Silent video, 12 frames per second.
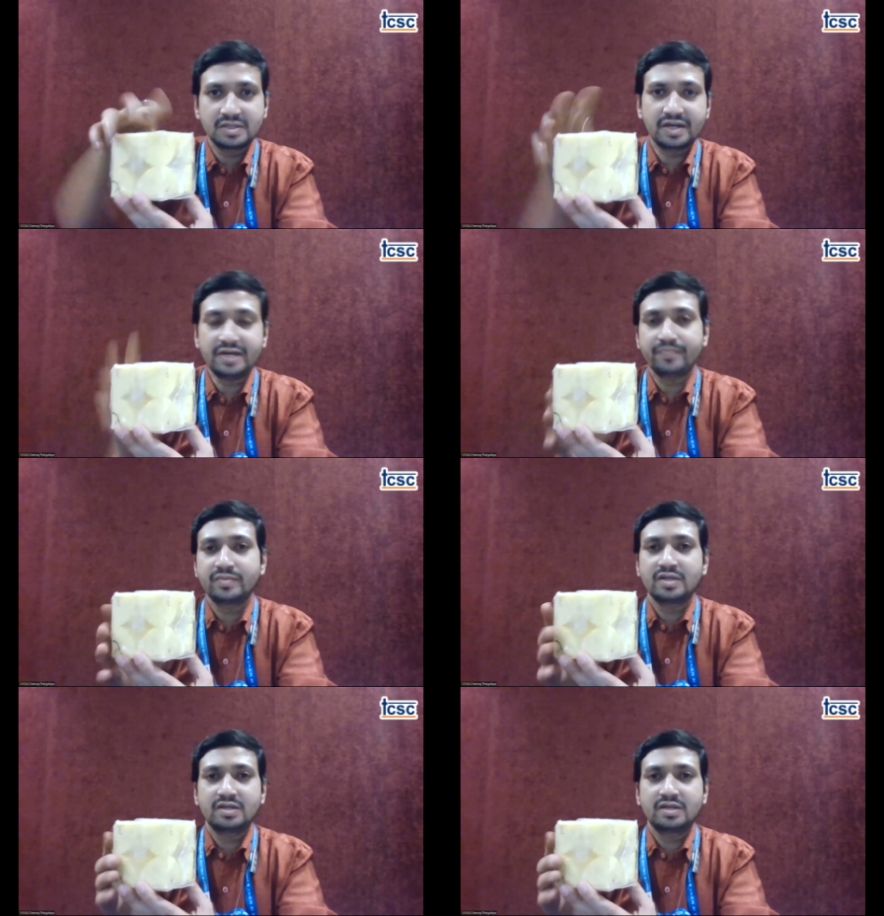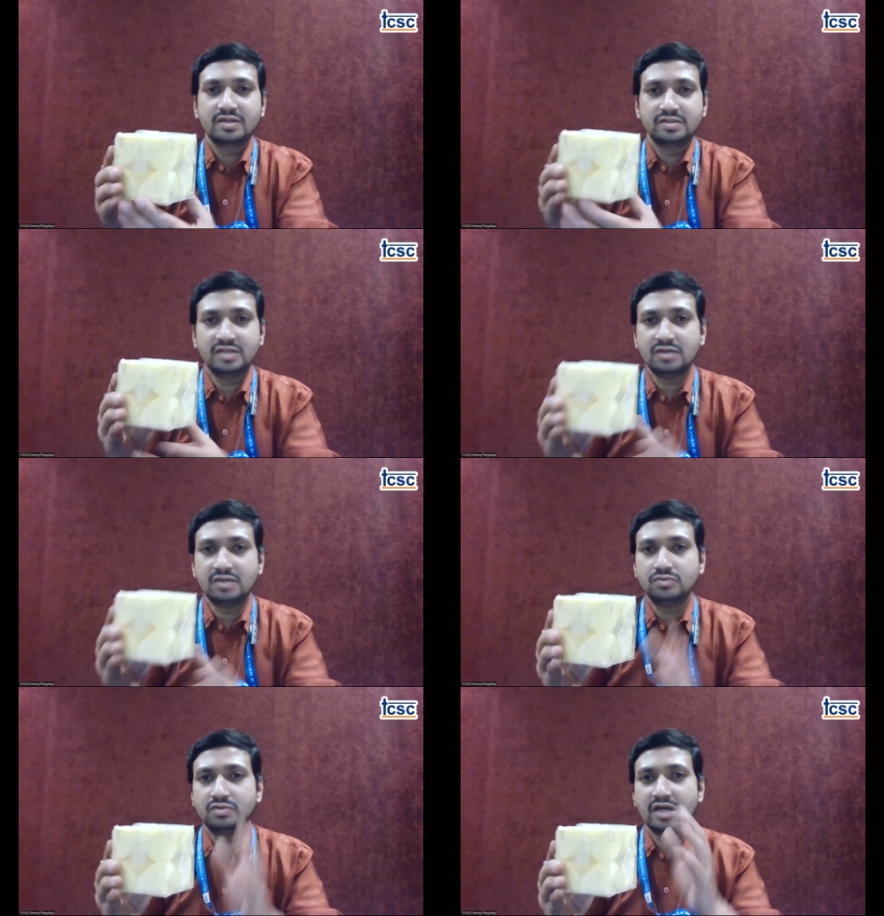right
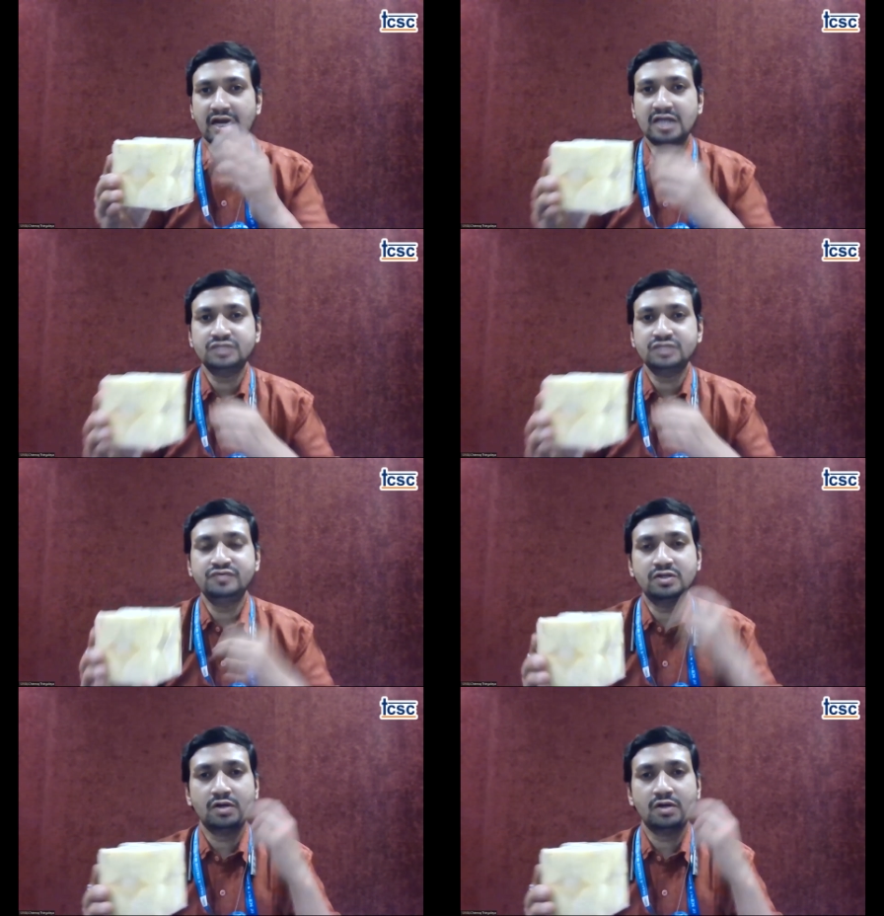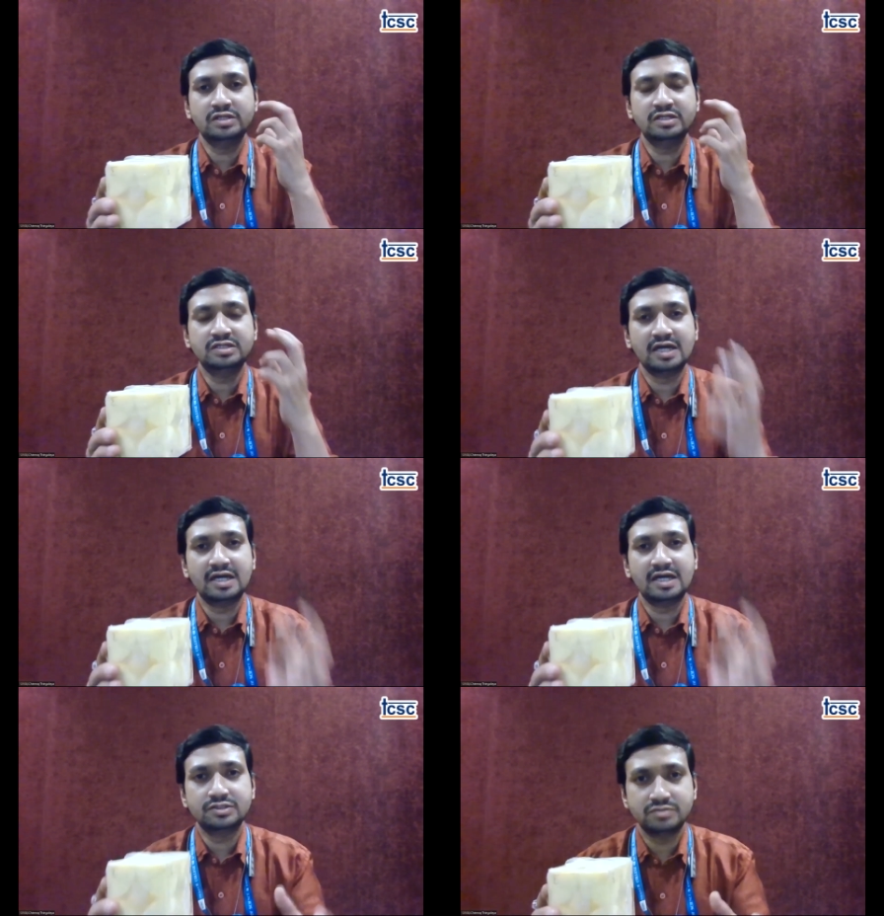now as we call this
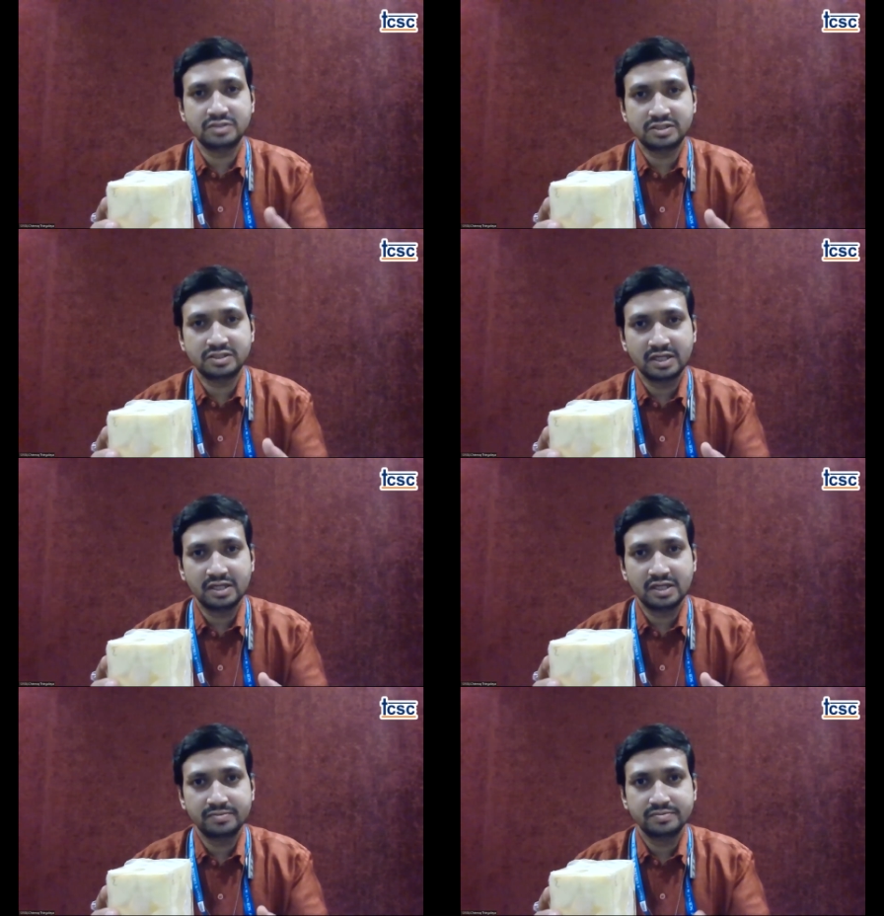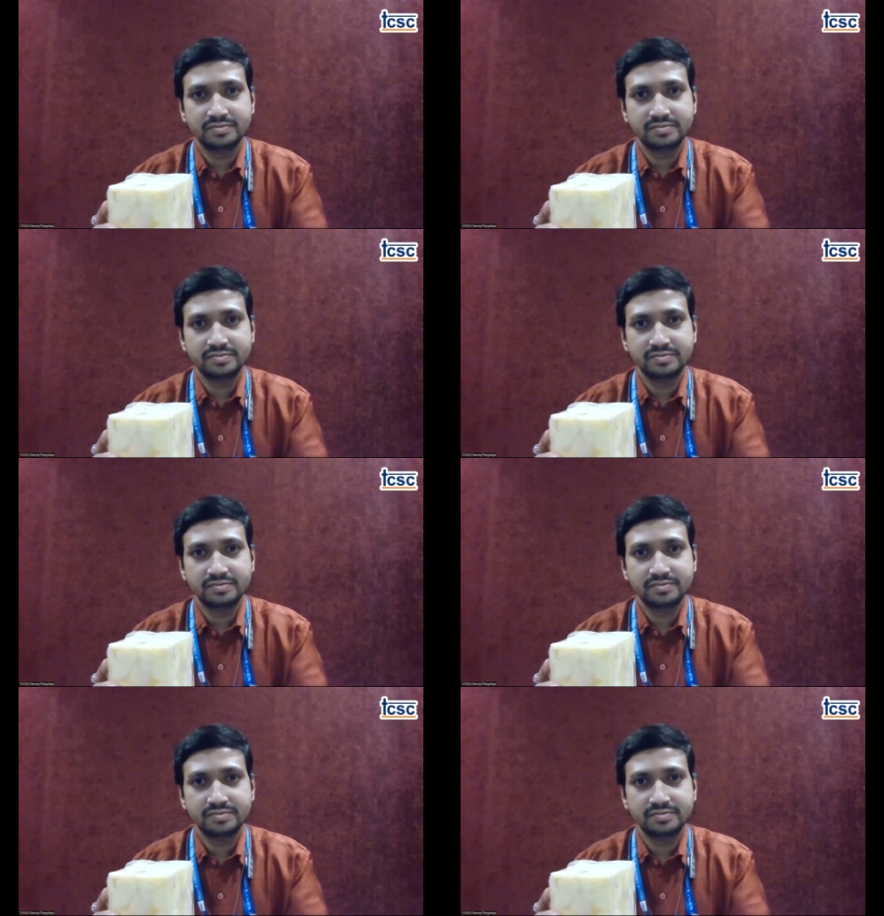as unit cell